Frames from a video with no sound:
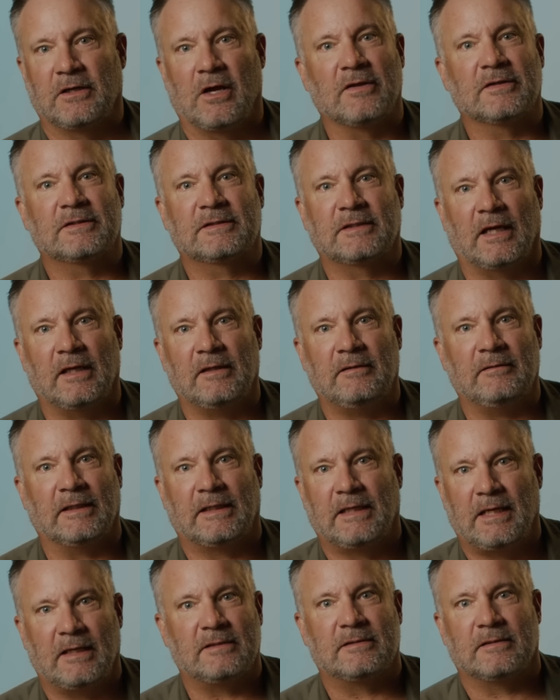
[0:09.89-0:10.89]
and all of a sudden
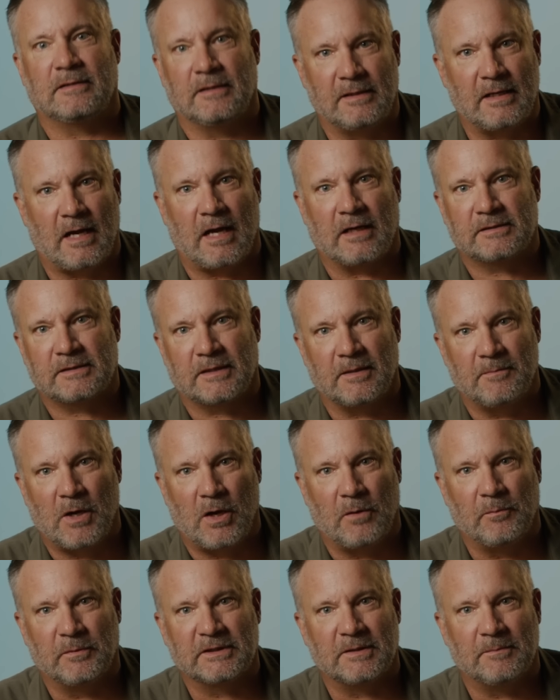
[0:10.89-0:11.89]
the kids and the dogs come
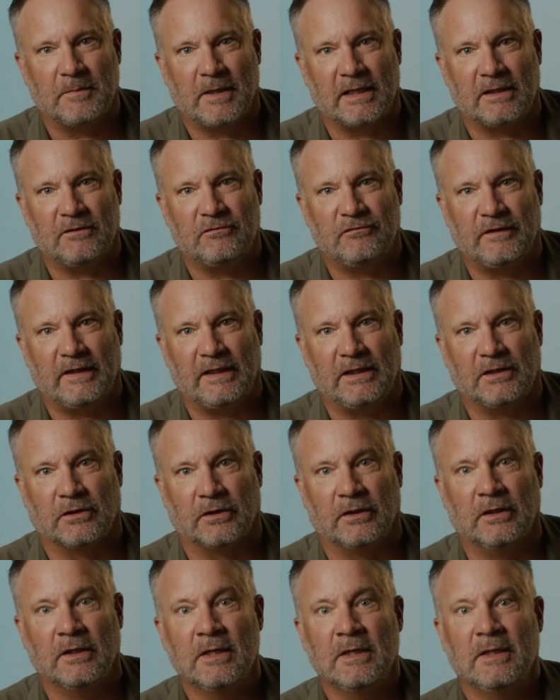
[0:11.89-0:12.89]
home with the muddy feet,
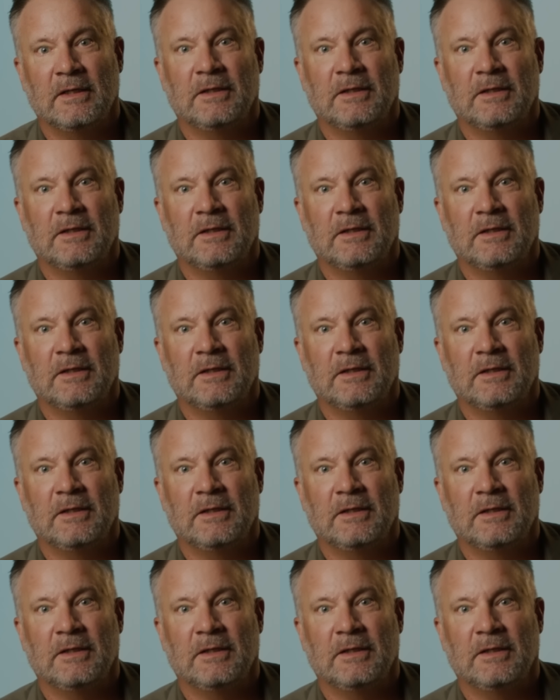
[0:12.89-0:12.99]
or